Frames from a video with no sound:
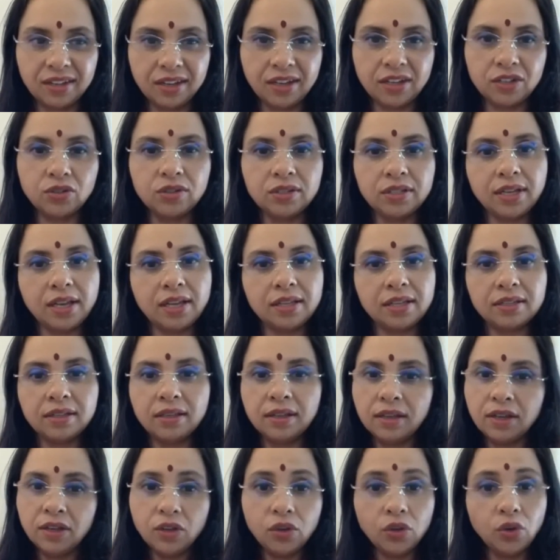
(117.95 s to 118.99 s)
Arjuna says,
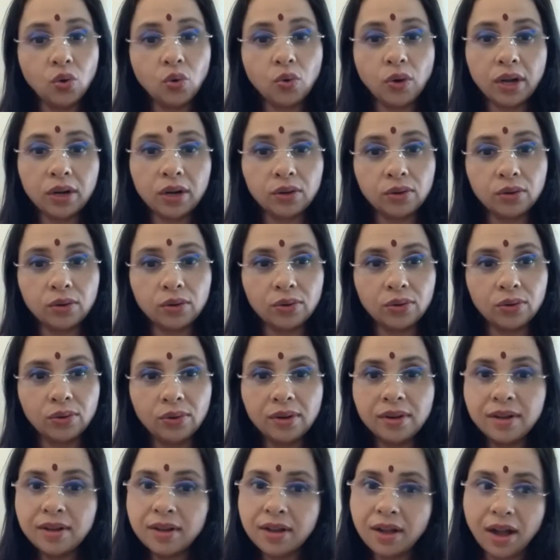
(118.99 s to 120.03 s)
You are Guru,
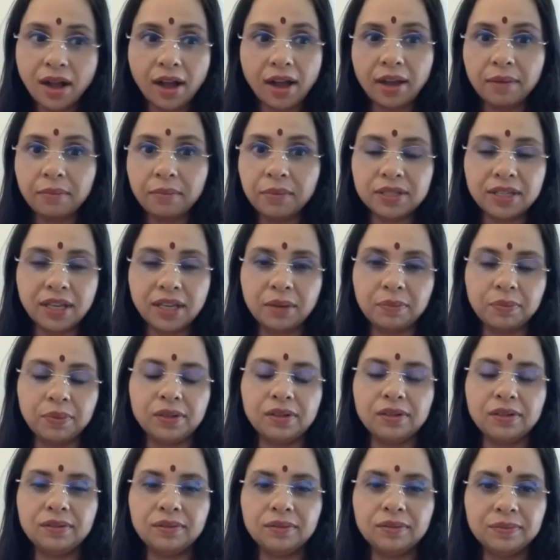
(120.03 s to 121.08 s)
I am disciple.